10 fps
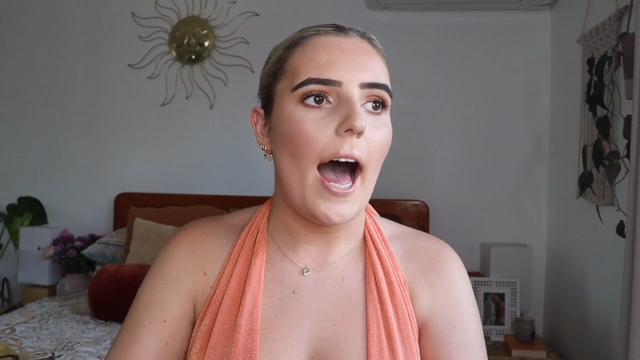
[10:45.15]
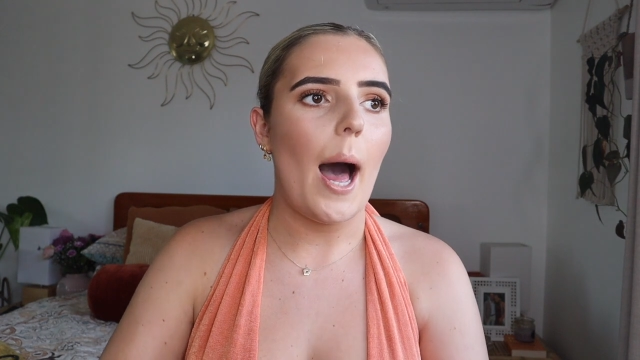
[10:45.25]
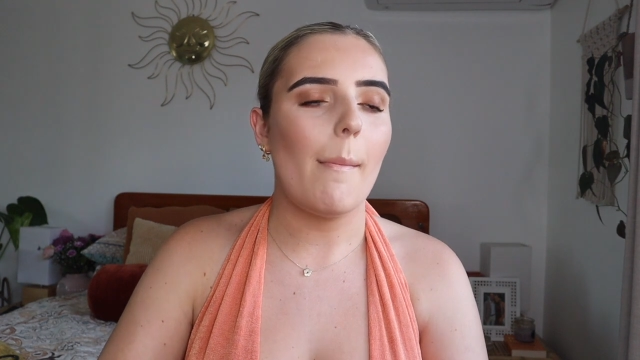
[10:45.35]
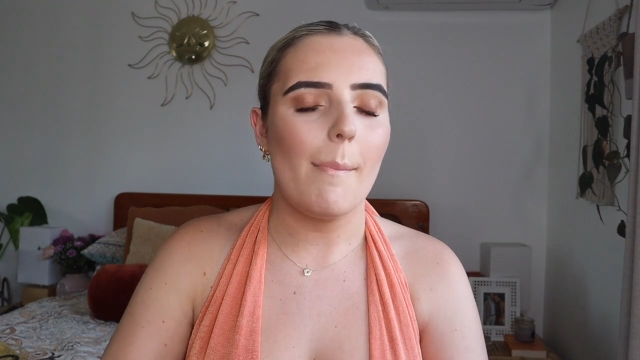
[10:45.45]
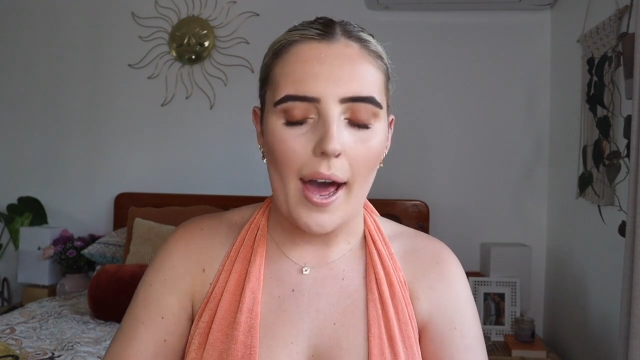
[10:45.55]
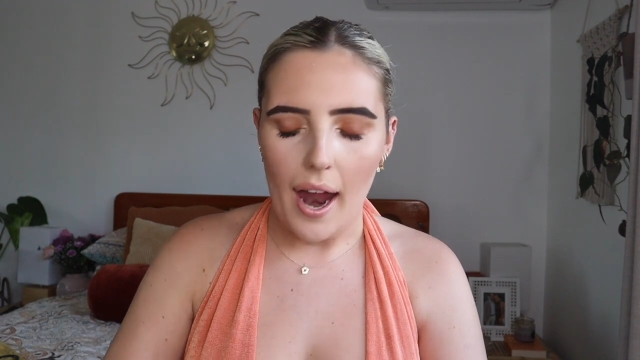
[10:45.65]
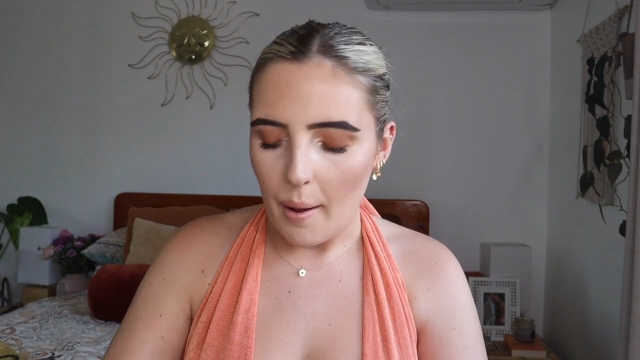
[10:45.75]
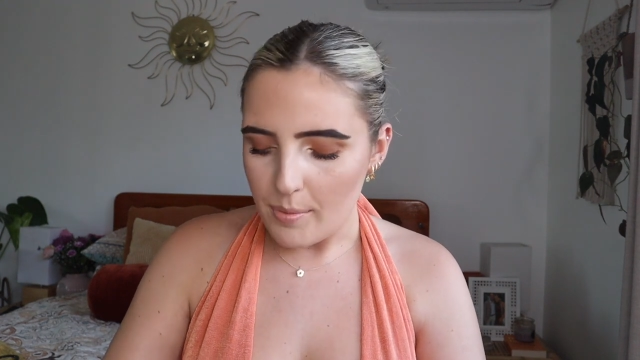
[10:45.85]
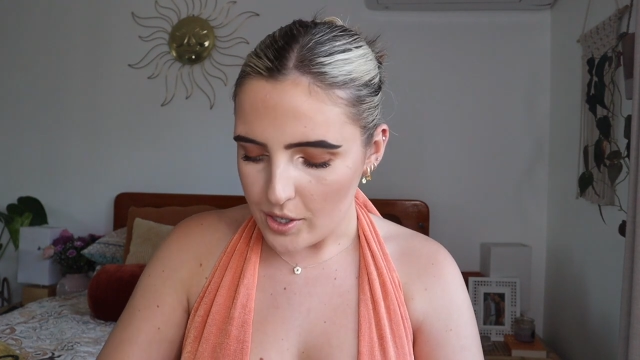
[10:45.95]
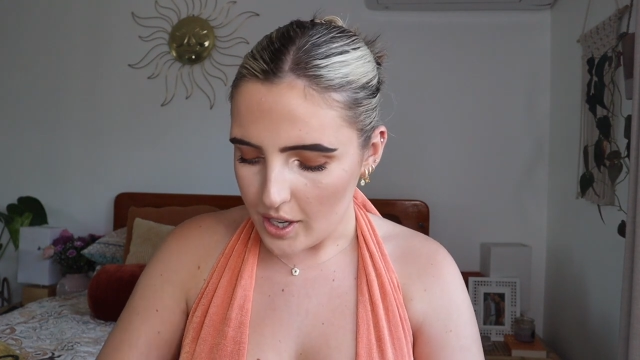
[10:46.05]
um, but
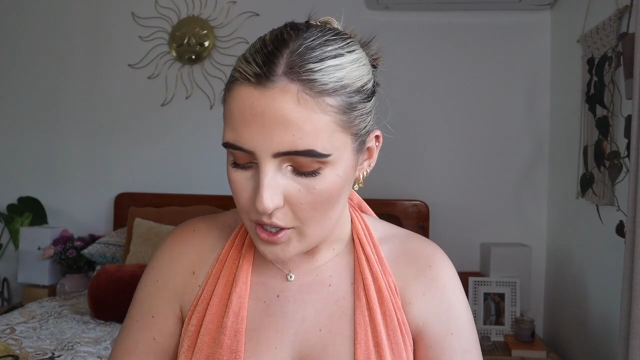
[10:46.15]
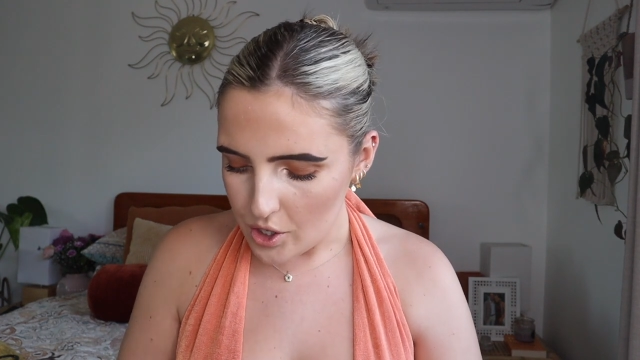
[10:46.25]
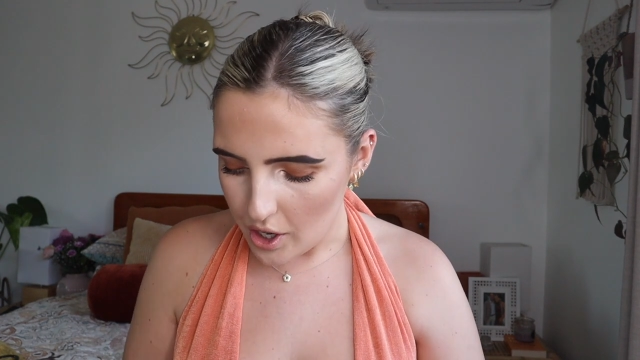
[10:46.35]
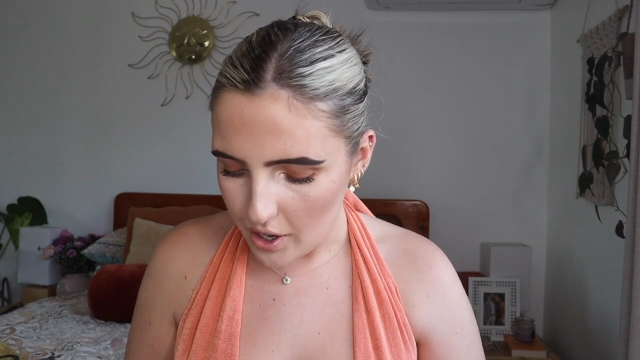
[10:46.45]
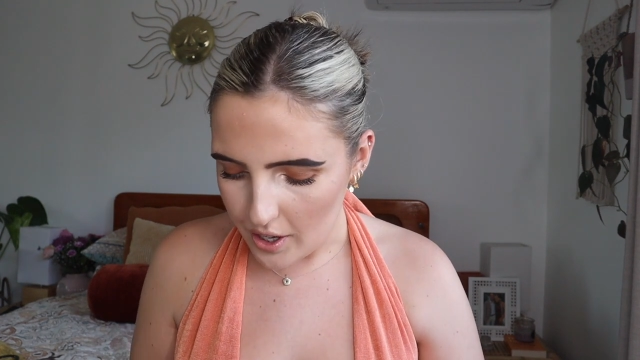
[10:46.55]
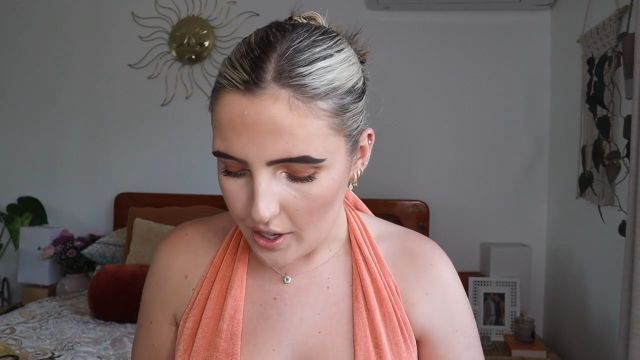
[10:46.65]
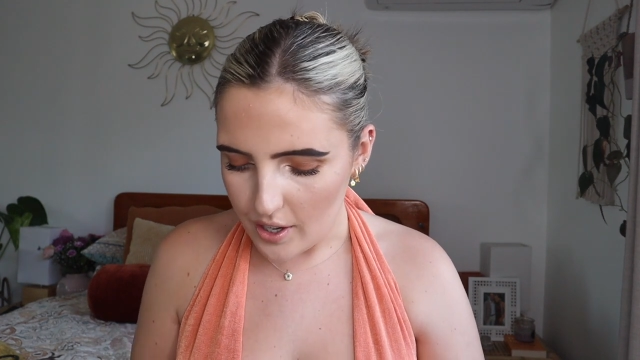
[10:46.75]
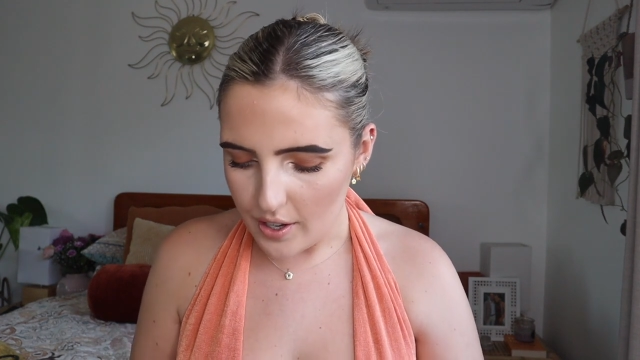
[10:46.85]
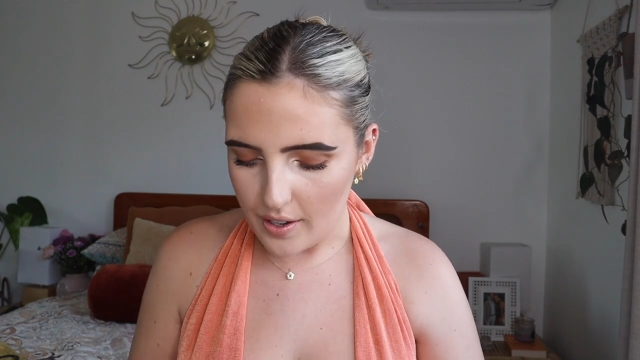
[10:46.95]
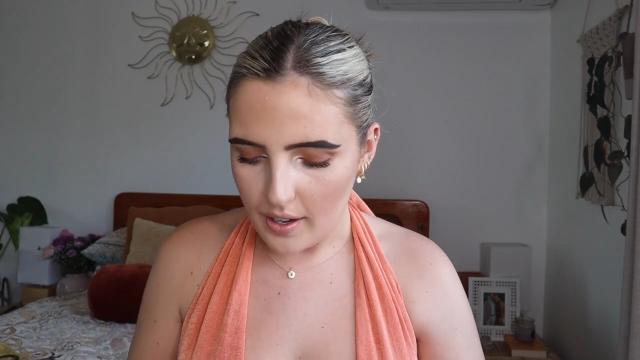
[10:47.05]
I'm just going to show you